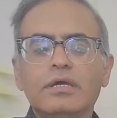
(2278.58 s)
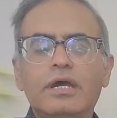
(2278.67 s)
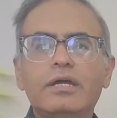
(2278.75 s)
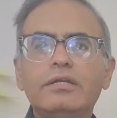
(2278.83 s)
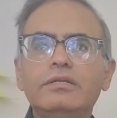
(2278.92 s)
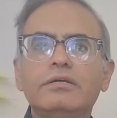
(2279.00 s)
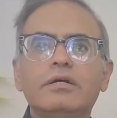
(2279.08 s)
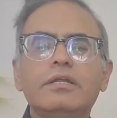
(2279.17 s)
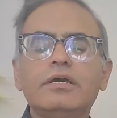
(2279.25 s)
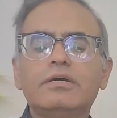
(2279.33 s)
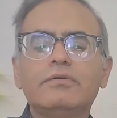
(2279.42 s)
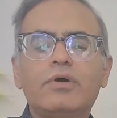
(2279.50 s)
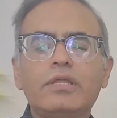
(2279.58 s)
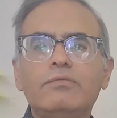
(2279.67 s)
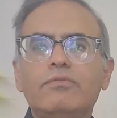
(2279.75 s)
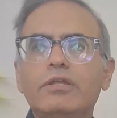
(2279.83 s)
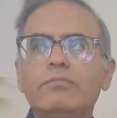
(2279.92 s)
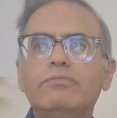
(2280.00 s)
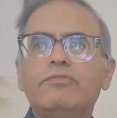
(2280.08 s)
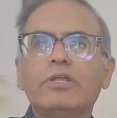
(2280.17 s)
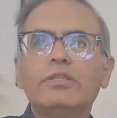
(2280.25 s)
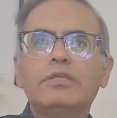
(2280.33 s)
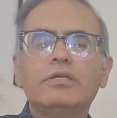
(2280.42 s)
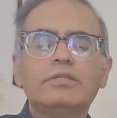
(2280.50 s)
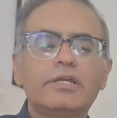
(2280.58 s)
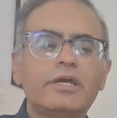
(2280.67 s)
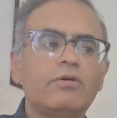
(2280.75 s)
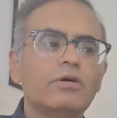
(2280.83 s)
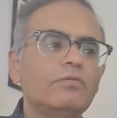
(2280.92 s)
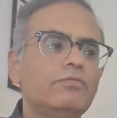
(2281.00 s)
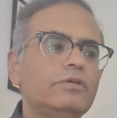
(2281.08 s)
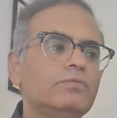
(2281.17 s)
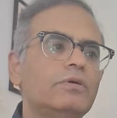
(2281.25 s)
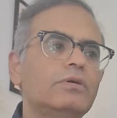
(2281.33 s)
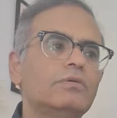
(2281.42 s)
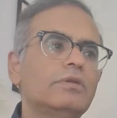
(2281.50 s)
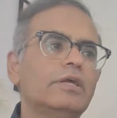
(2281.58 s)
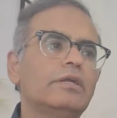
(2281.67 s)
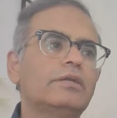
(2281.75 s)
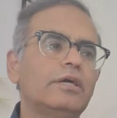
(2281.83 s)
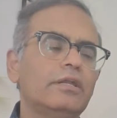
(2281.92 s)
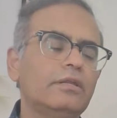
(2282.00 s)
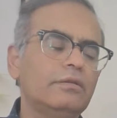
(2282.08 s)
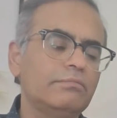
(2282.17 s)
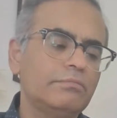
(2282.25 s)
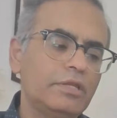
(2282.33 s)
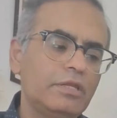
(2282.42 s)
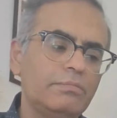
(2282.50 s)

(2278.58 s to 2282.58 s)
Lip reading: And like one thing that I always want to like tell many